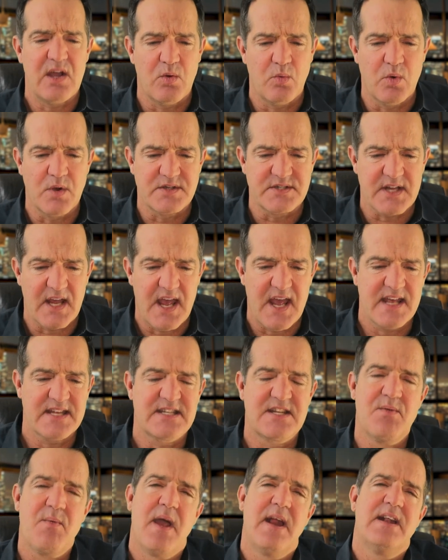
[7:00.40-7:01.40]
it was
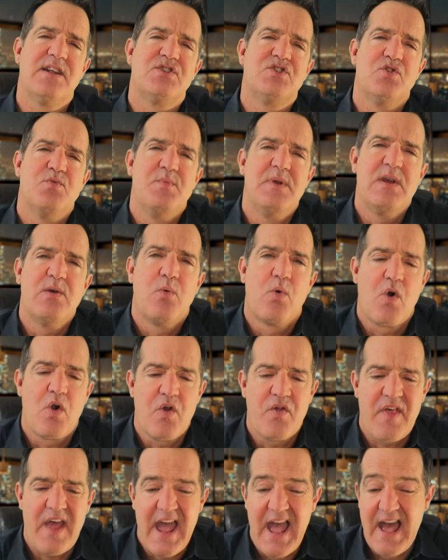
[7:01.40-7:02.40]
estimated to be
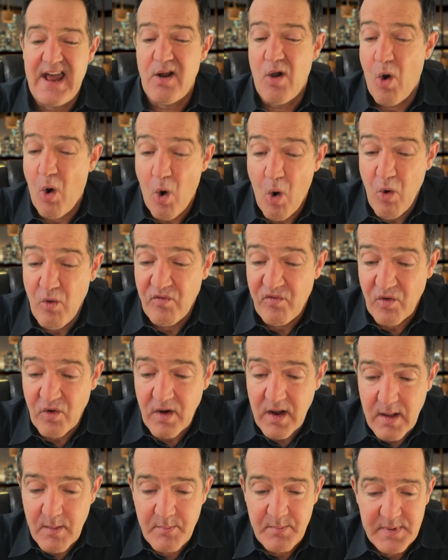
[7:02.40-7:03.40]
worth at
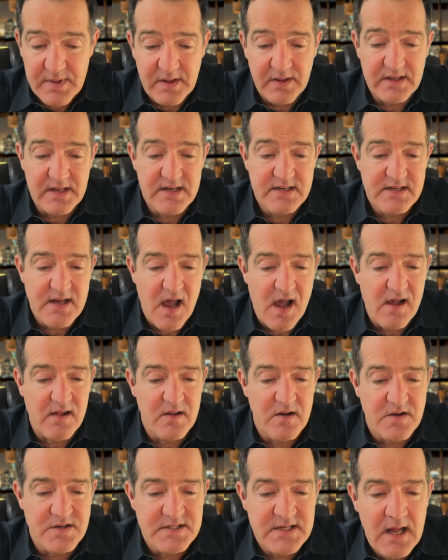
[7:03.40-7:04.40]
over a billion
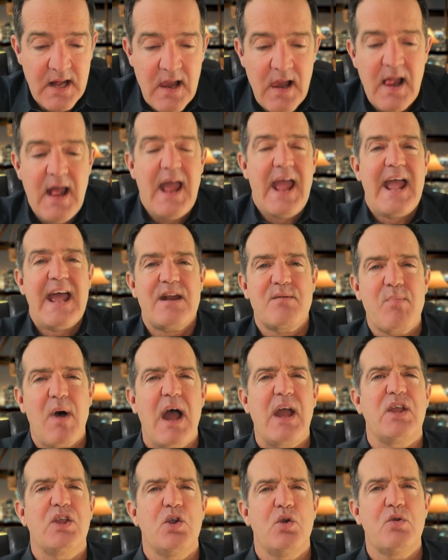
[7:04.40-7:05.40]
dollars. And
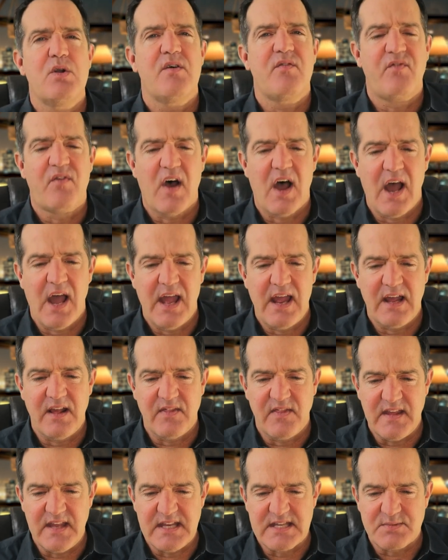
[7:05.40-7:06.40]
by
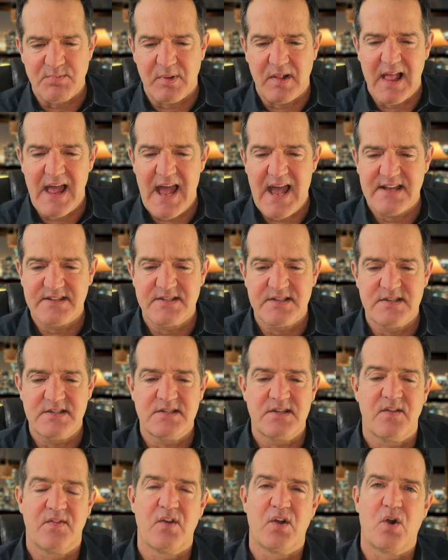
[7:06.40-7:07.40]
unifying these
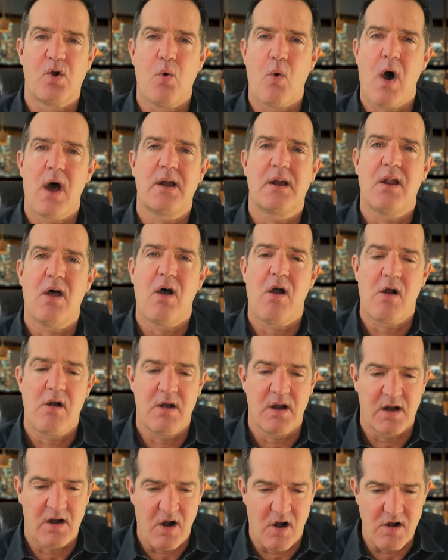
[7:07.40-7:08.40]
plazas, the
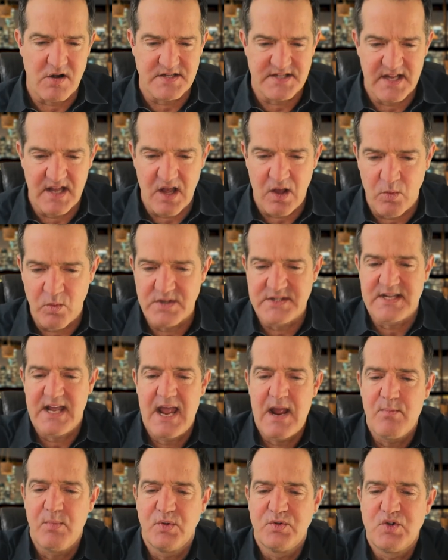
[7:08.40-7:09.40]
Guadalajara cartel was
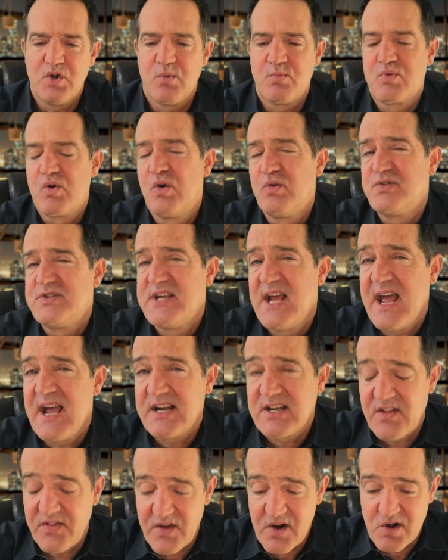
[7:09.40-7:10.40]
able to
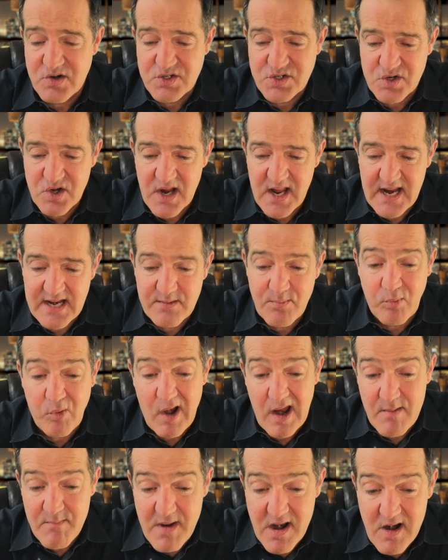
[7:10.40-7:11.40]
protect their trade
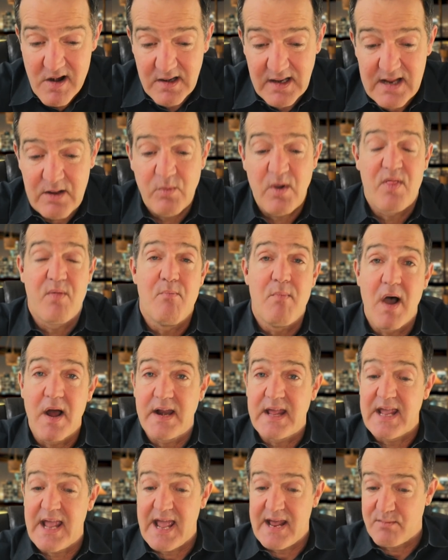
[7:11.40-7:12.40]
primarily with
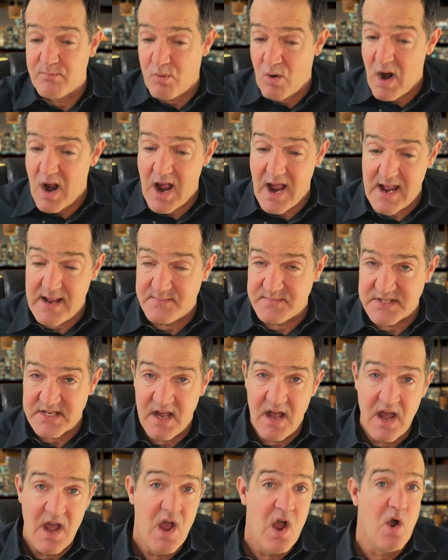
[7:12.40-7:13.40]
money and bribes